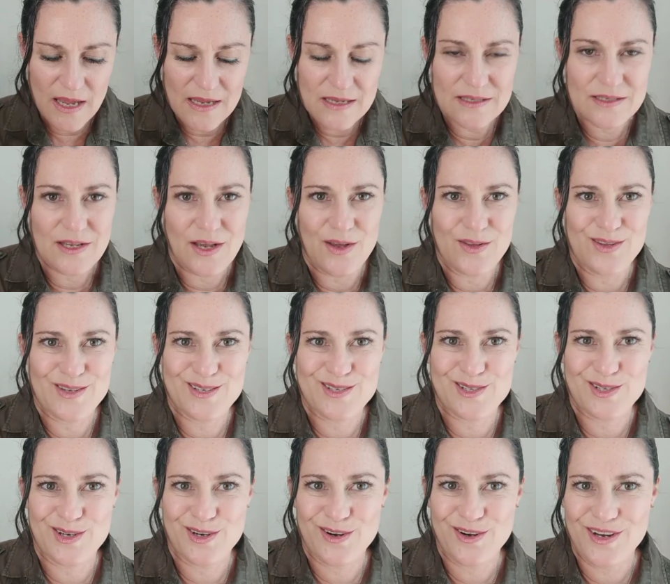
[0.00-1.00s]
So the
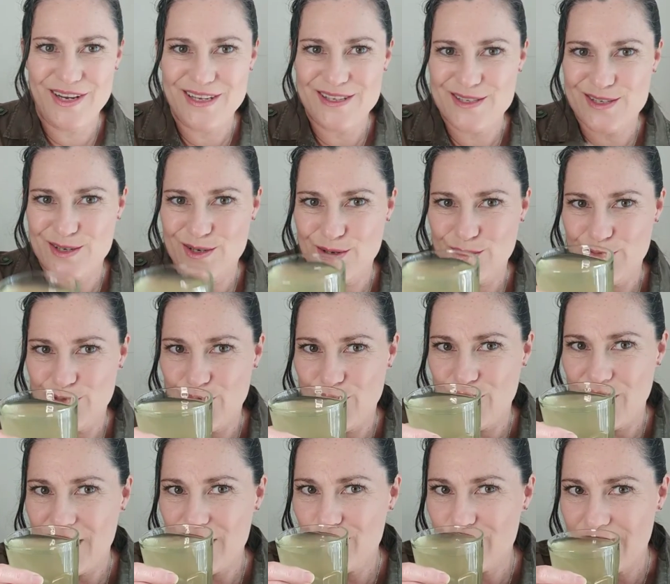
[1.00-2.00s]
story is called The
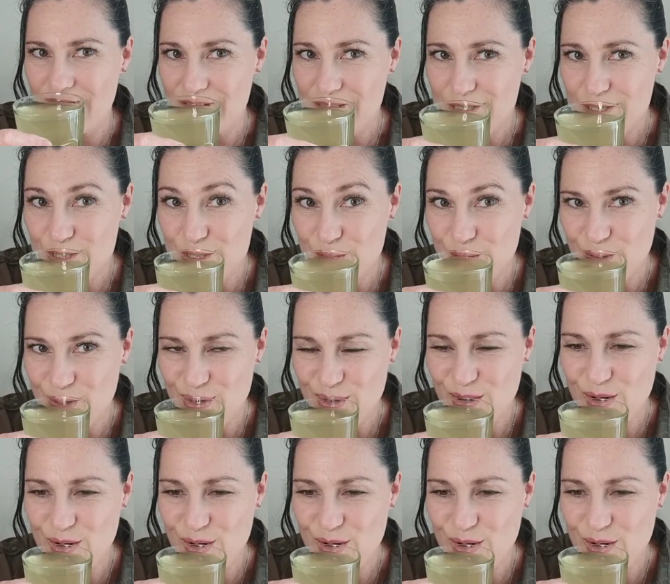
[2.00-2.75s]
Green Rust.